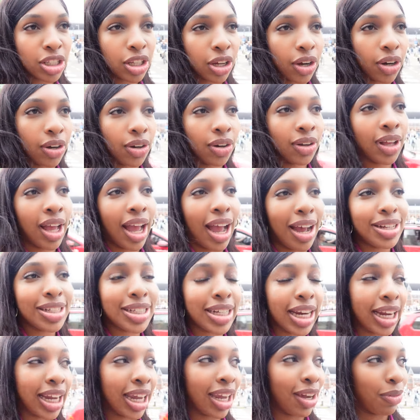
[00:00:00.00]
So I'll
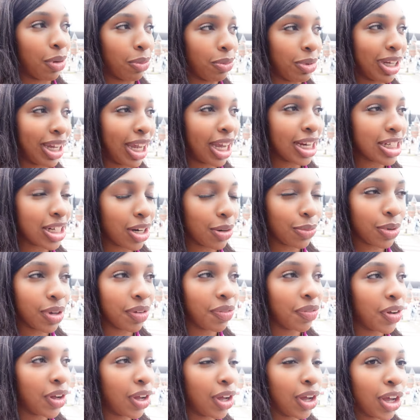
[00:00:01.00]
check in when we catch up with
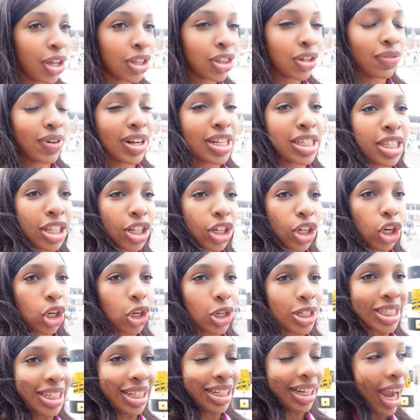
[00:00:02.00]
the rest of the girls and